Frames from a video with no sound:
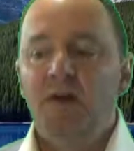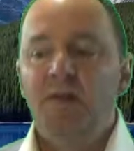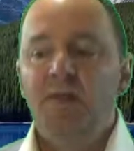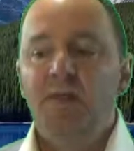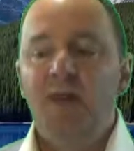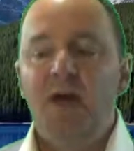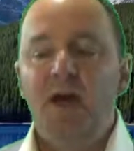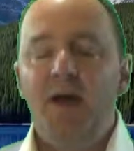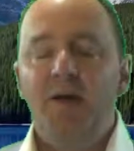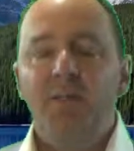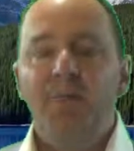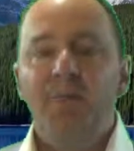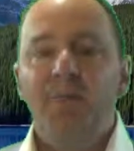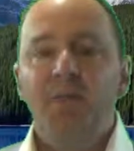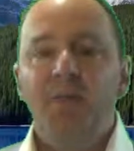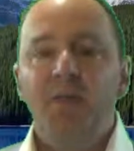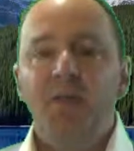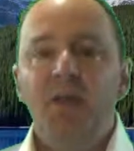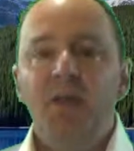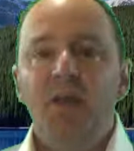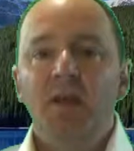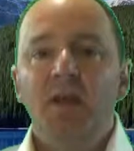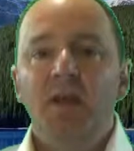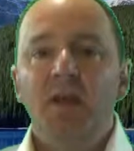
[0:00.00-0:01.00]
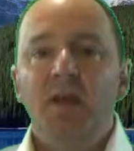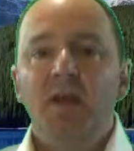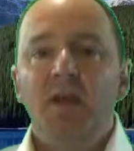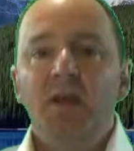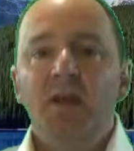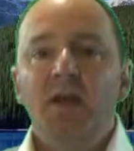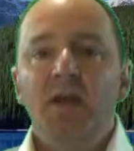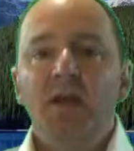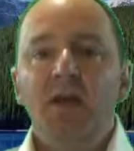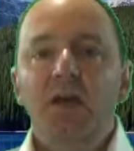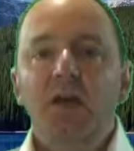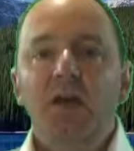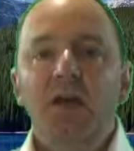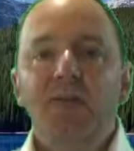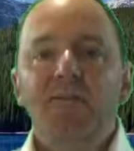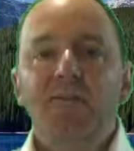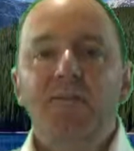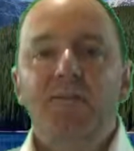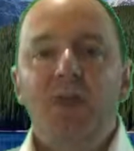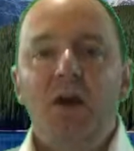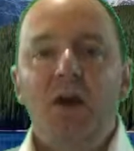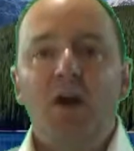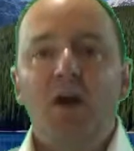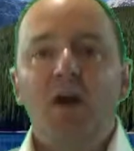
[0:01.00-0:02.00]
that
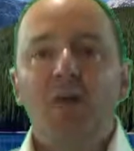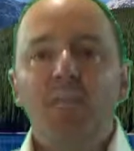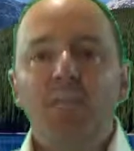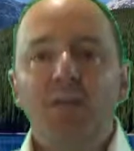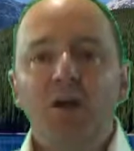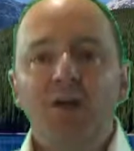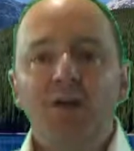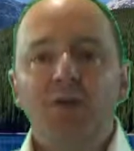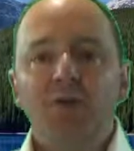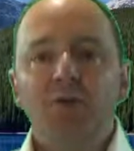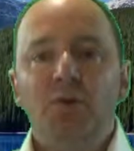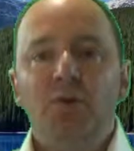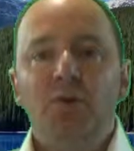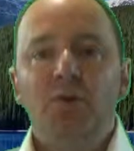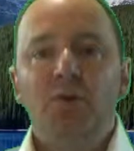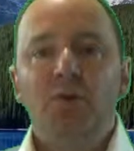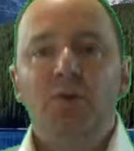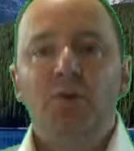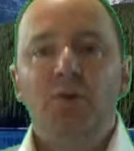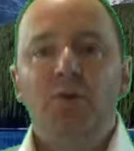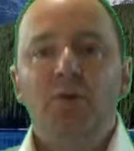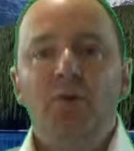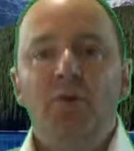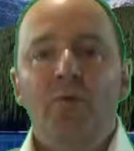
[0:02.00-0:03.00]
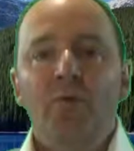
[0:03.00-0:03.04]
environmental